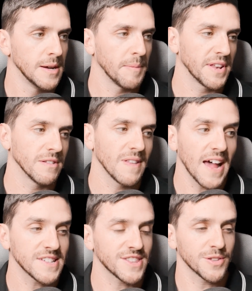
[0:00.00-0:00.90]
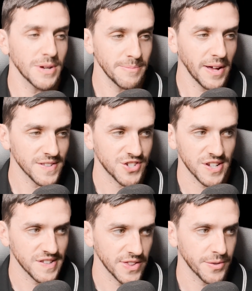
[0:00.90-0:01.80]
But in the last 3 months,
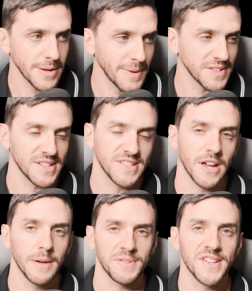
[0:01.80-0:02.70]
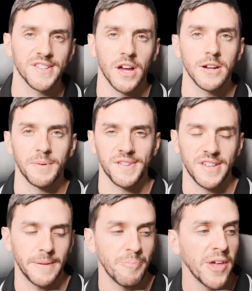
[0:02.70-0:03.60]
just in 3 months, it's up
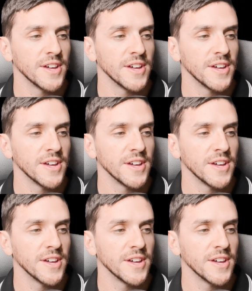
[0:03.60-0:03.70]
600%.